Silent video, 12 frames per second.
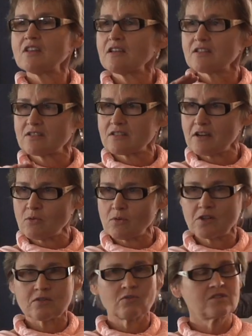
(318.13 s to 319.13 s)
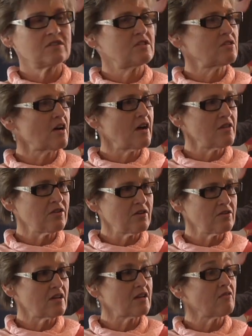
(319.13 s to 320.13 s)
they can start working with each
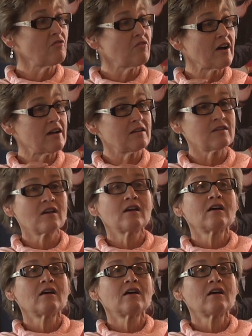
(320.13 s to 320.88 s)
other, they can find